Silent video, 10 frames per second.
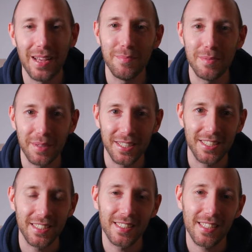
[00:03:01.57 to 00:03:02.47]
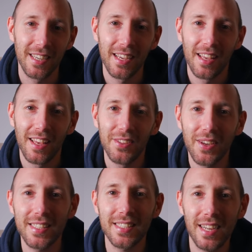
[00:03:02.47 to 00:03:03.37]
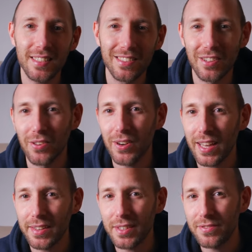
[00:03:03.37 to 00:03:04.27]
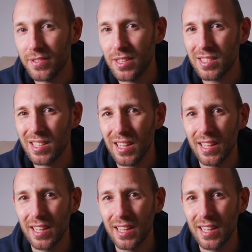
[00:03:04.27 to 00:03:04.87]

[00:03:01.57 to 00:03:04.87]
and be patient. You can start in your local area first uh,